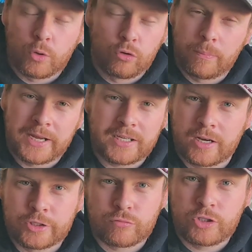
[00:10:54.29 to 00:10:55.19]
or a bait
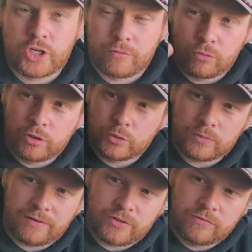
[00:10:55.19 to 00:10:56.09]
caster in general, because
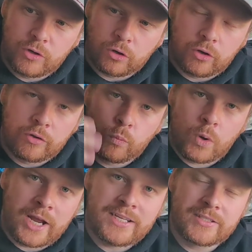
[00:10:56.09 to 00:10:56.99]
if you've not got the
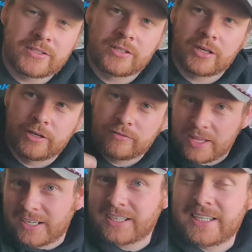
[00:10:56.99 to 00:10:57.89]
weight to kind of
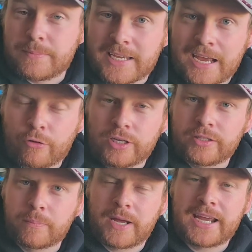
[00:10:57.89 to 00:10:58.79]
then keep
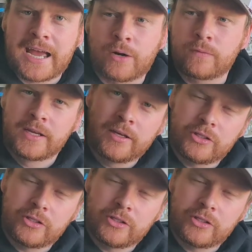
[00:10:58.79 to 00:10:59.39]
carrying the bait out,